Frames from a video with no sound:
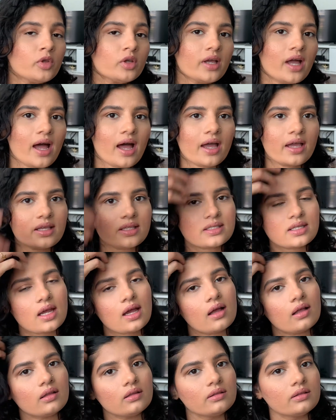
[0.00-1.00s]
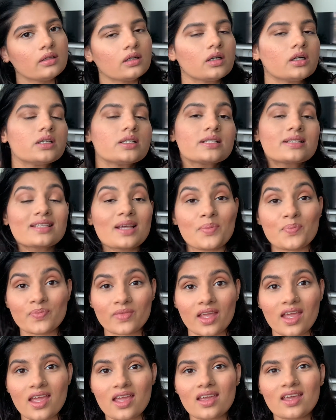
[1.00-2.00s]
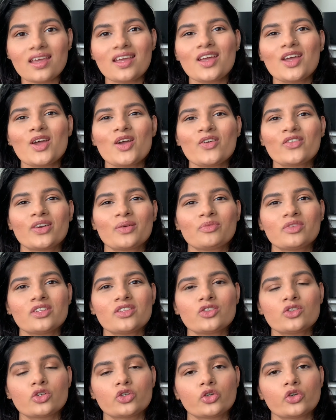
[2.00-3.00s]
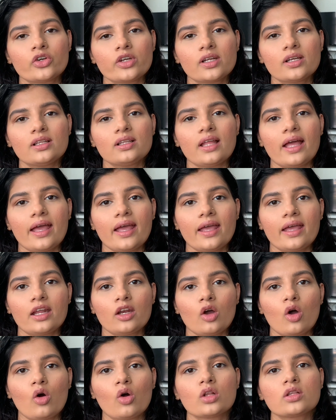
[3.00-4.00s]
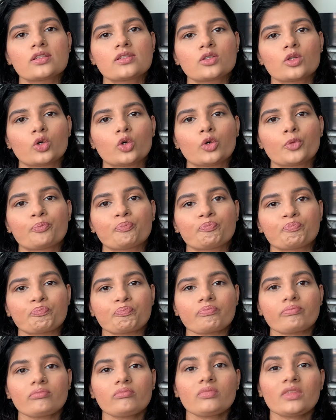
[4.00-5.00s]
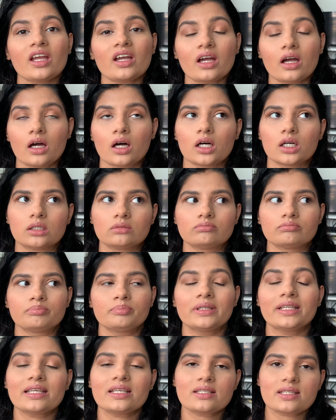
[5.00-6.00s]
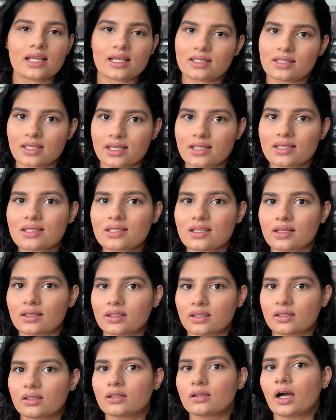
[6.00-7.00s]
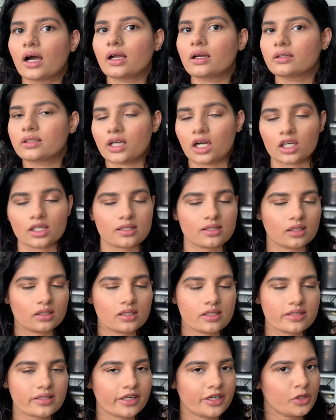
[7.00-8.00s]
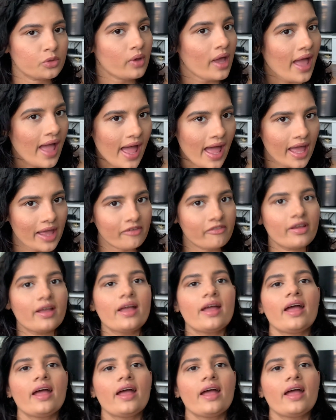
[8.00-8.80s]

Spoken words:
you guys learned something from this tutorial, and also please assess the dark circles that you have,